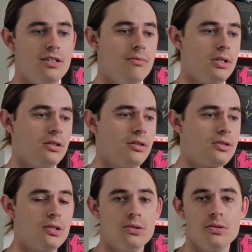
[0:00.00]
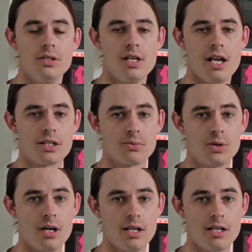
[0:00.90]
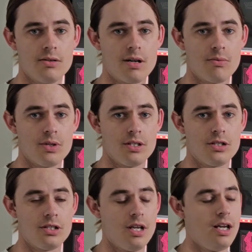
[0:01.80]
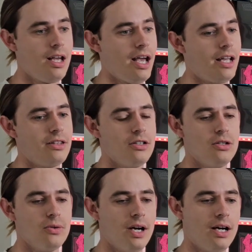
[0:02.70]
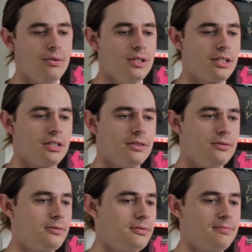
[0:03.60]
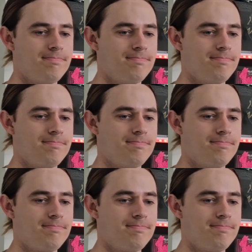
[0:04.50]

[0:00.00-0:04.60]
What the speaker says: Then we got to the XY era, which had the new artwork of